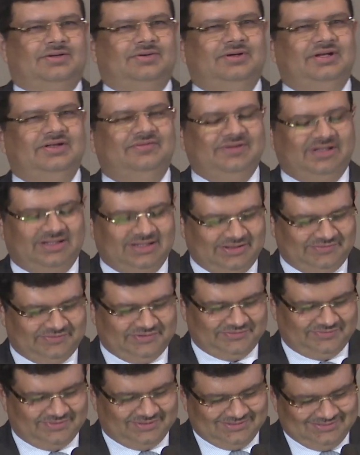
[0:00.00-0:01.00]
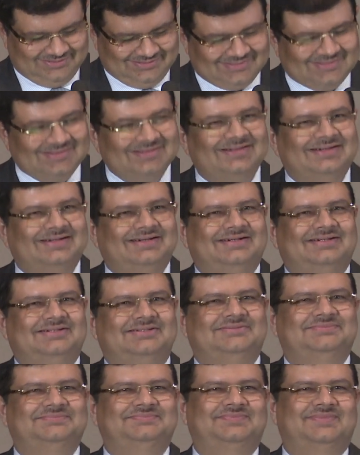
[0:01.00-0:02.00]
Good evening, everyone.
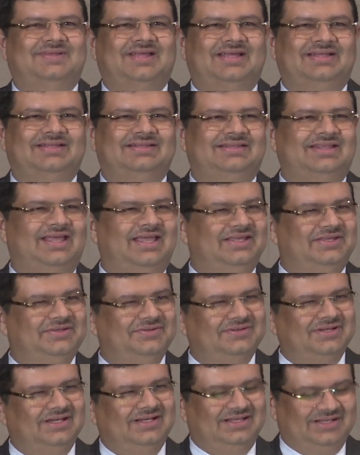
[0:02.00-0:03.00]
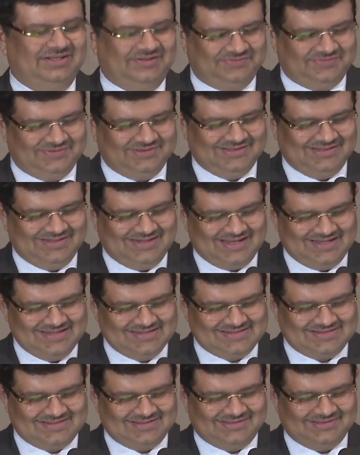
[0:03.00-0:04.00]
And thank you, Kanika, for that
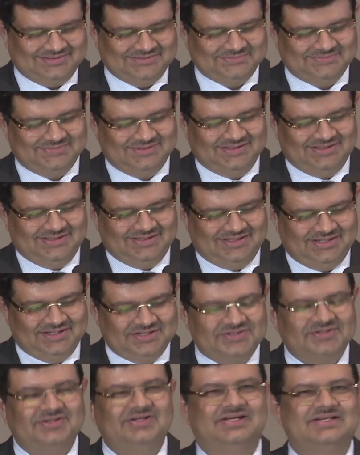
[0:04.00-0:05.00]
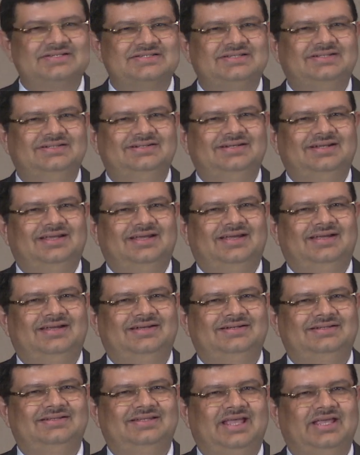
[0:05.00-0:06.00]
nice introduction.
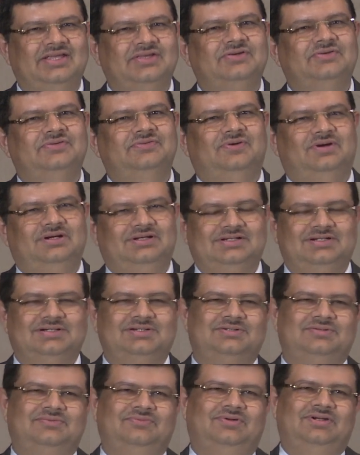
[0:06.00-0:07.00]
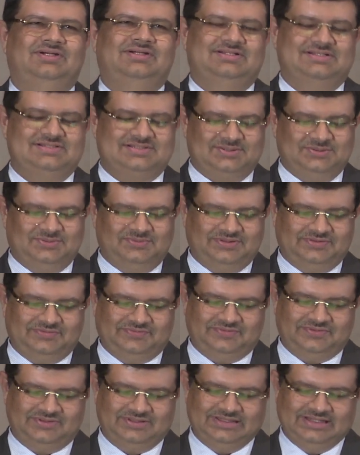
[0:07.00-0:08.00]
And thank you, Wolters Kluwer,
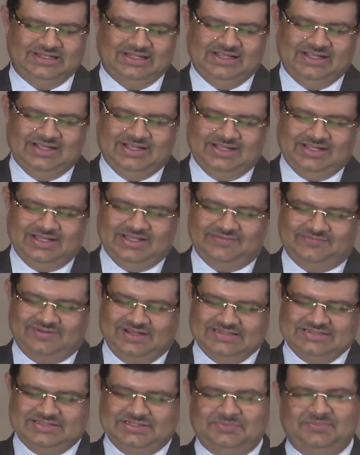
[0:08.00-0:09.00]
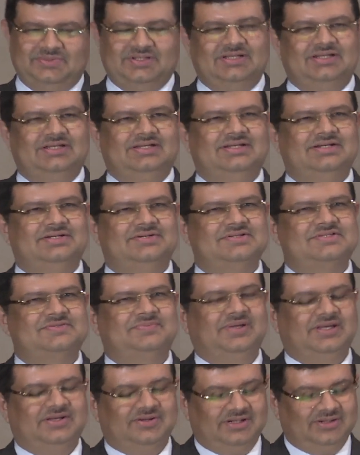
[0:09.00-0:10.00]
for inviting me to
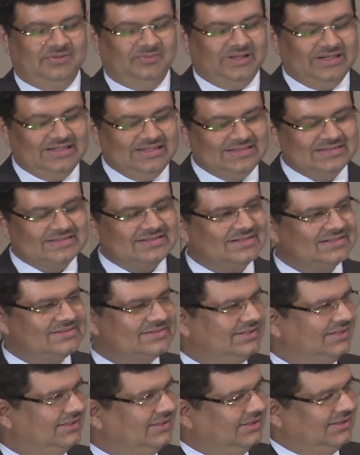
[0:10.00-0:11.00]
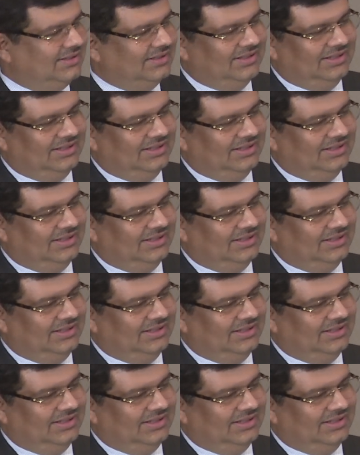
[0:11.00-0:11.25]
speak on a very interesting